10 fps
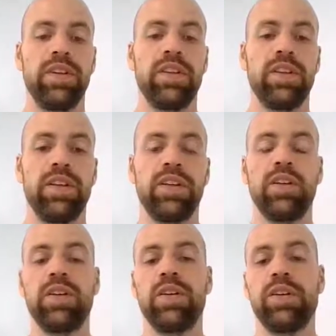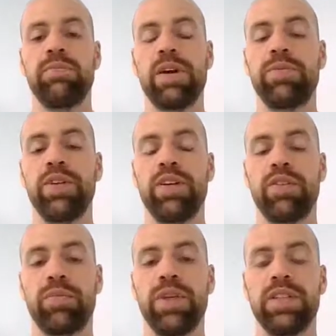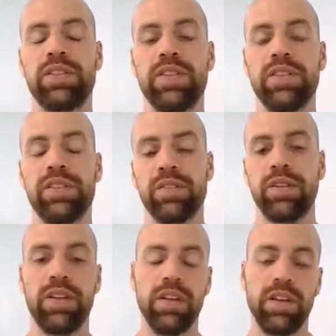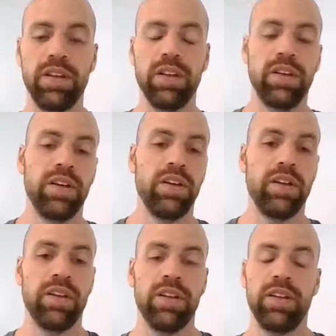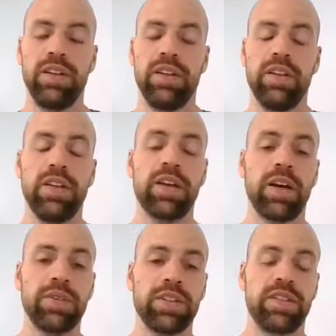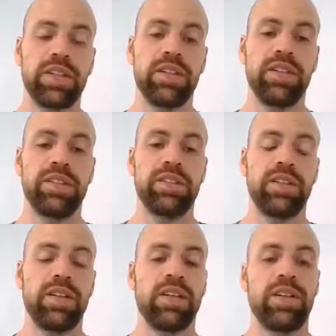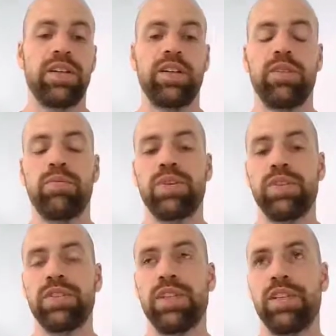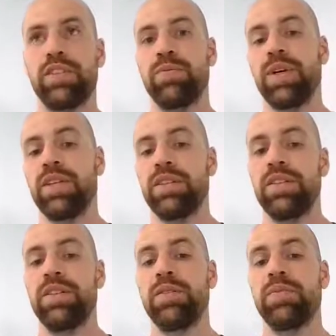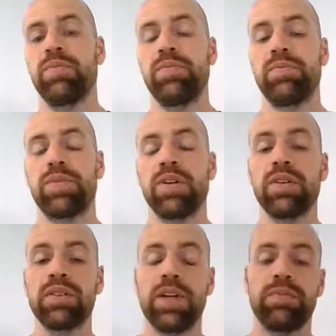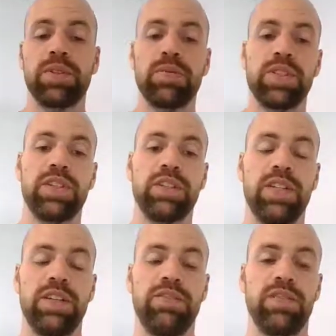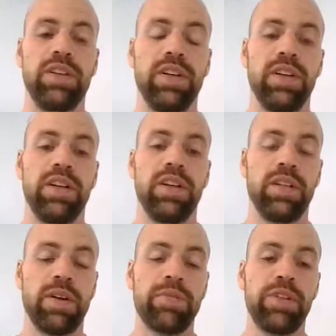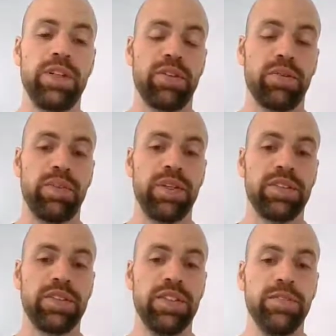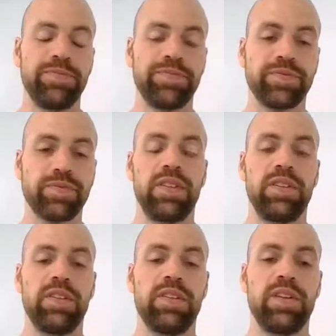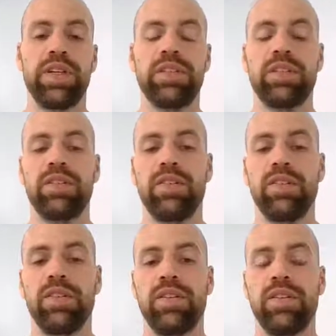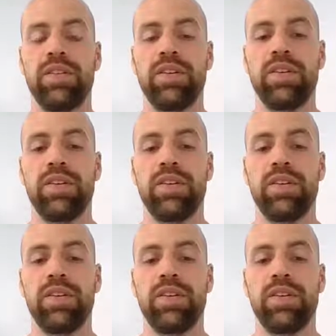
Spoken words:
in the memory of the PLC. So in the incoming signals are processed by the programs which are saved in the memory of the PLC. And based on